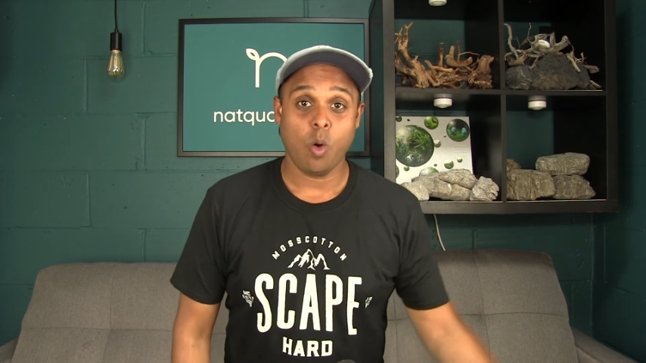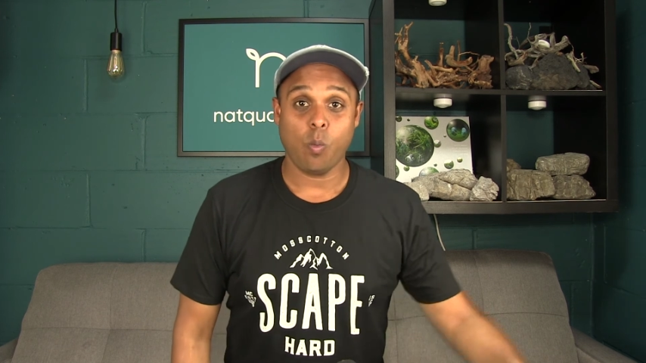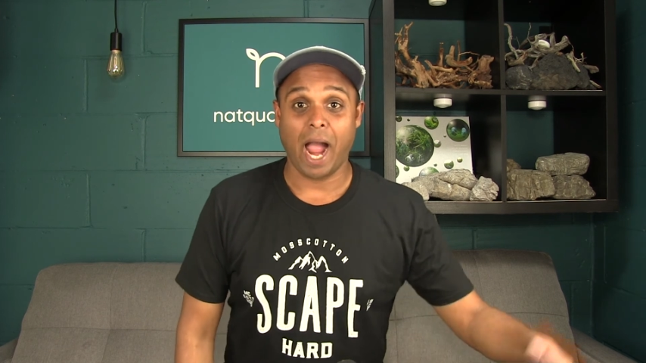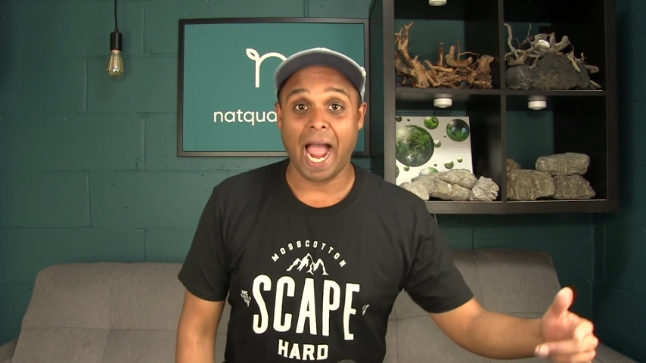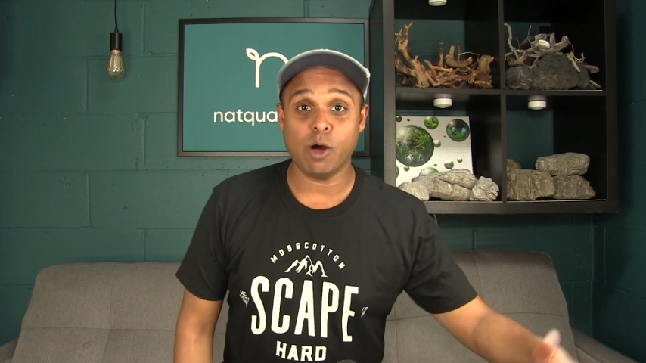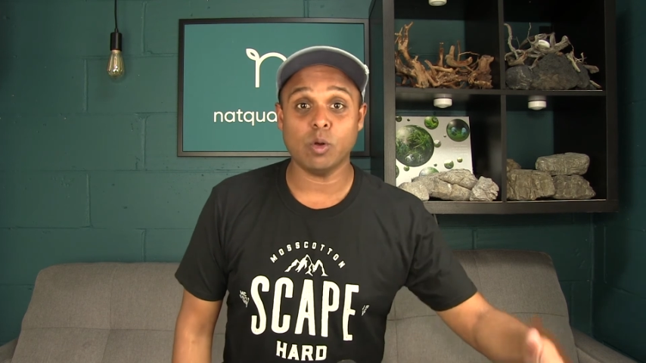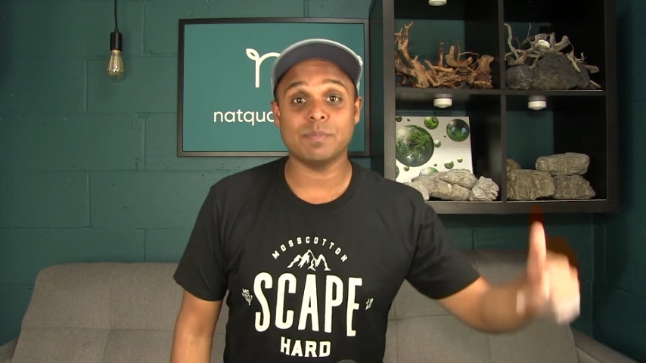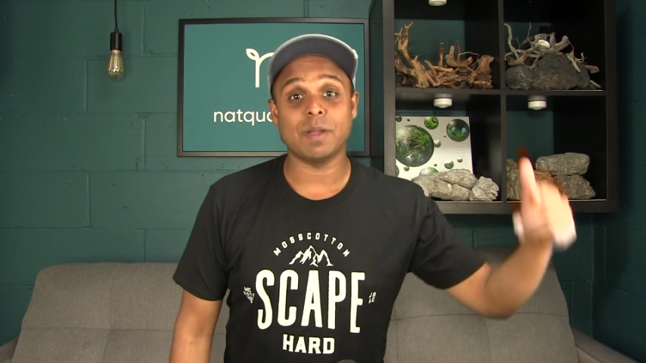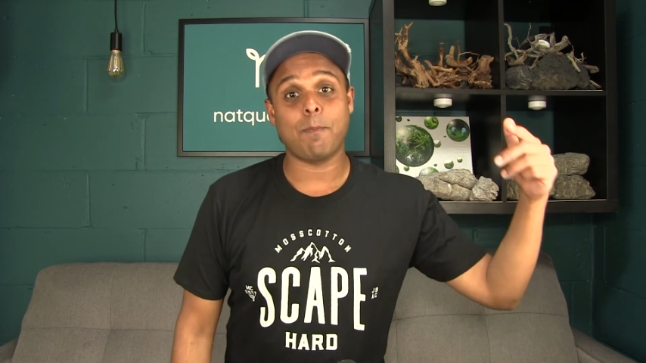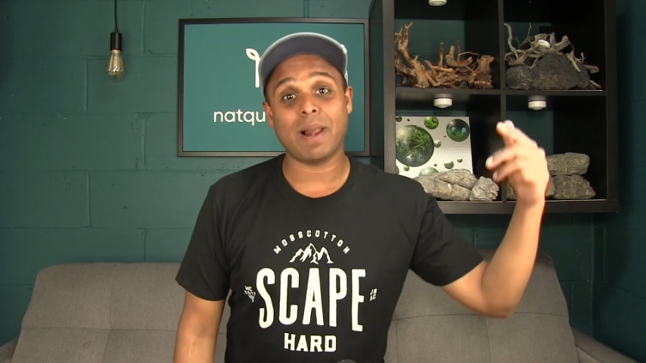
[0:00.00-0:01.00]
where I will
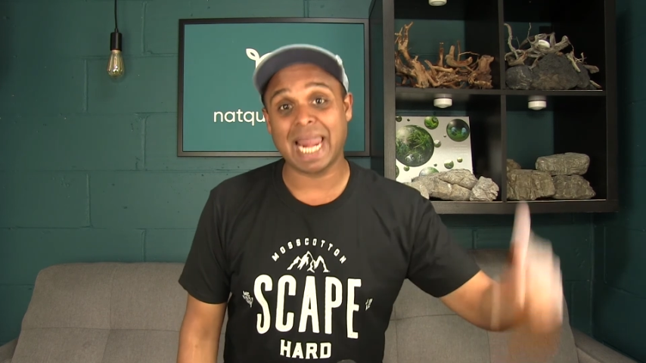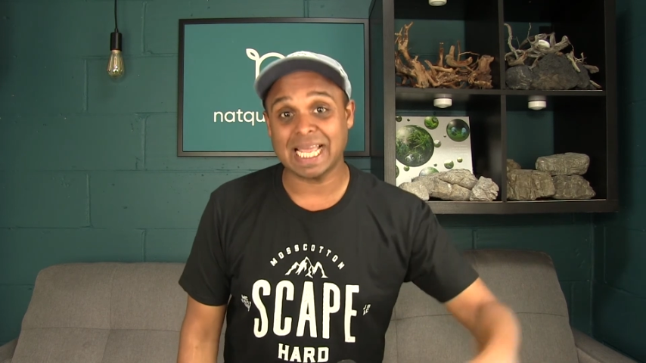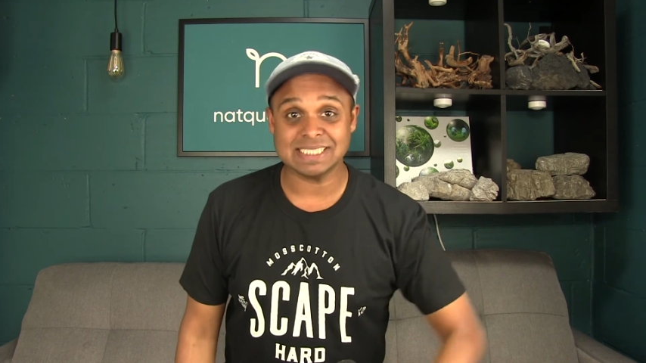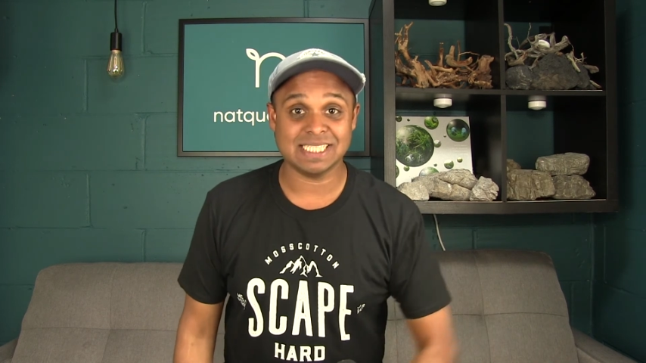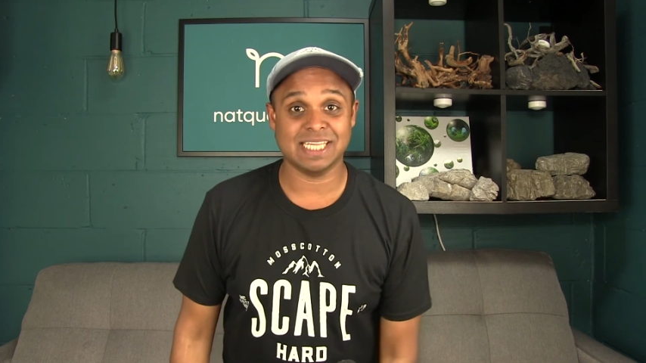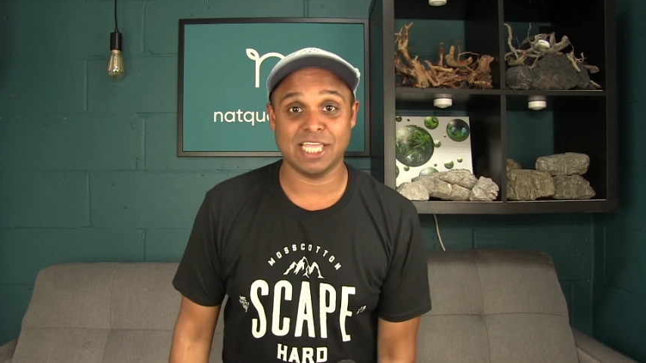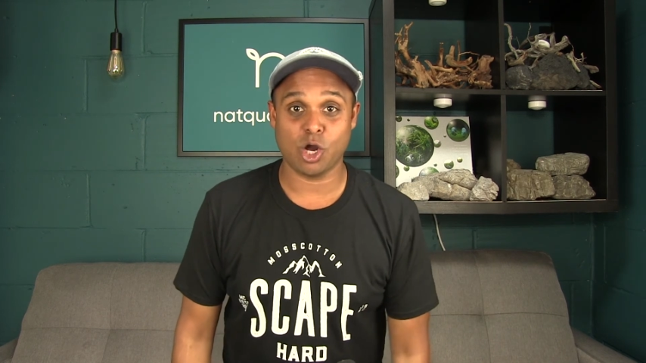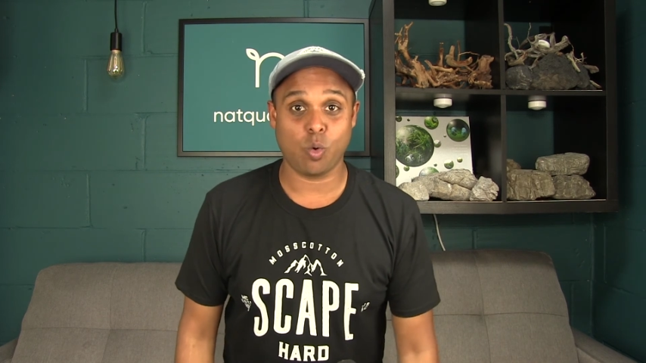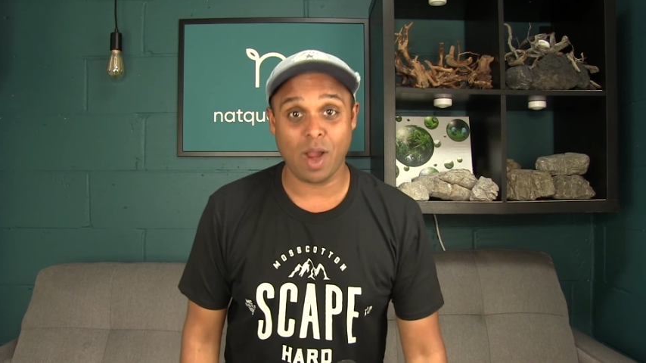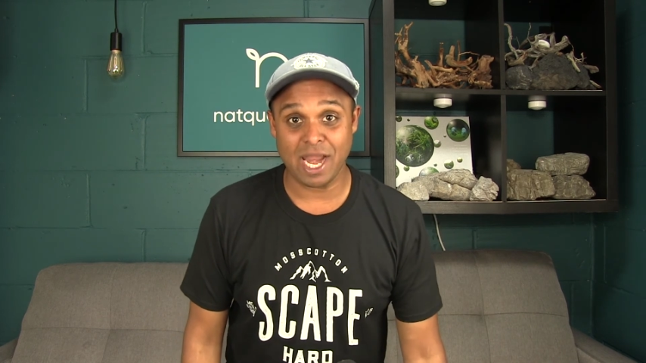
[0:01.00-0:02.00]
be planting the
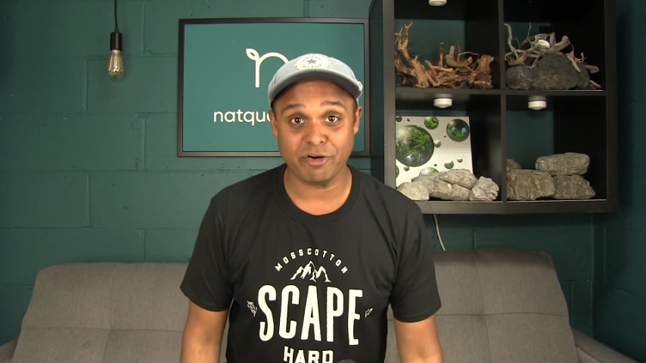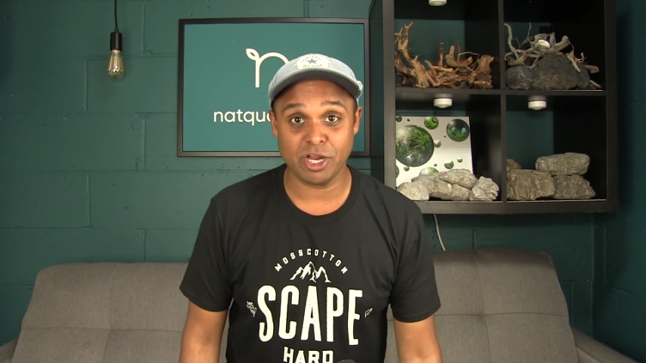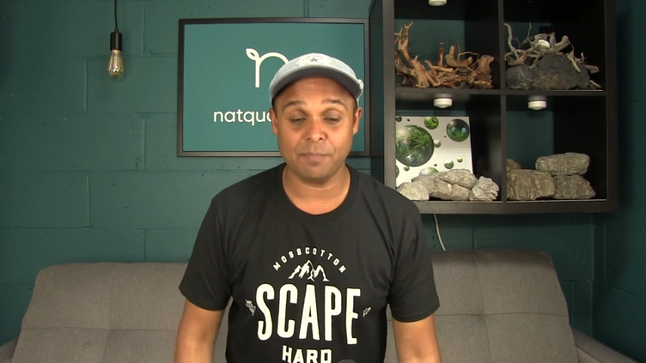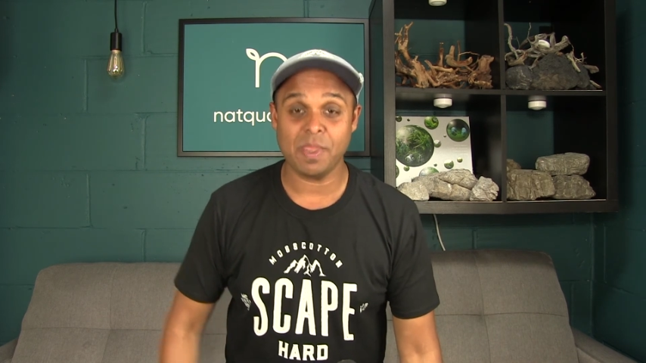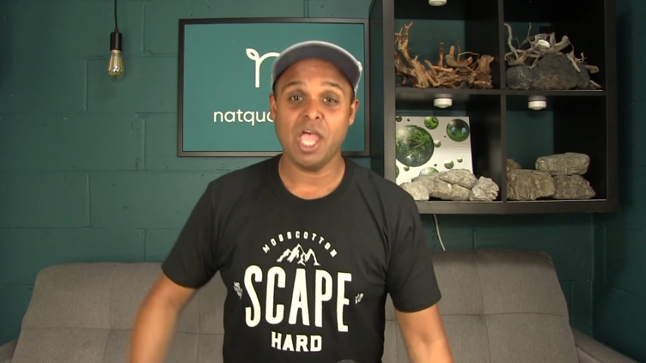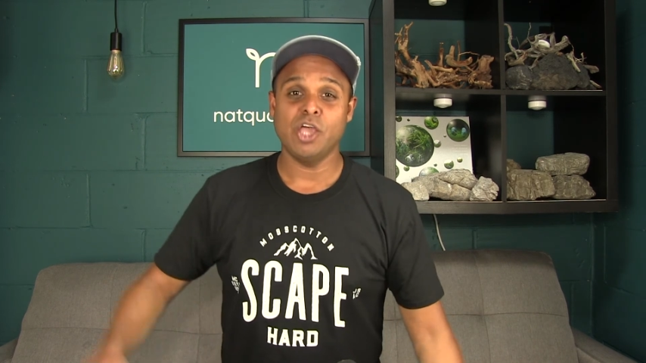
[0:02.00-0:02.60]
aquarium